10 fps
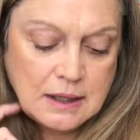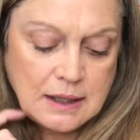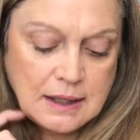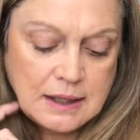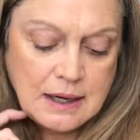
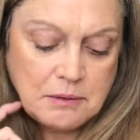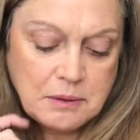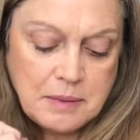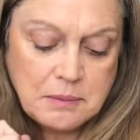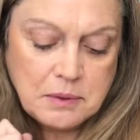cannot
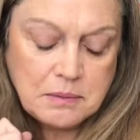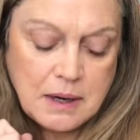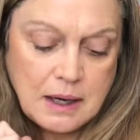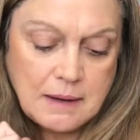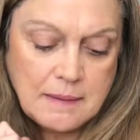remember
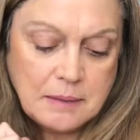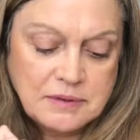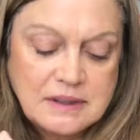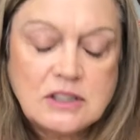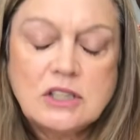I'm
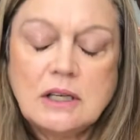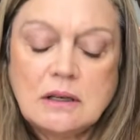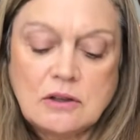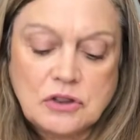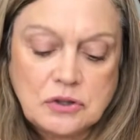stitching it
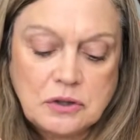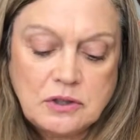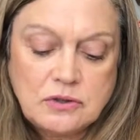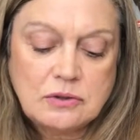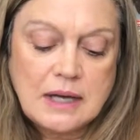on
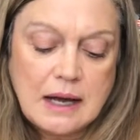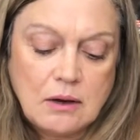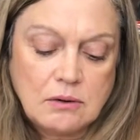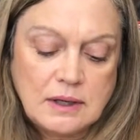32 count,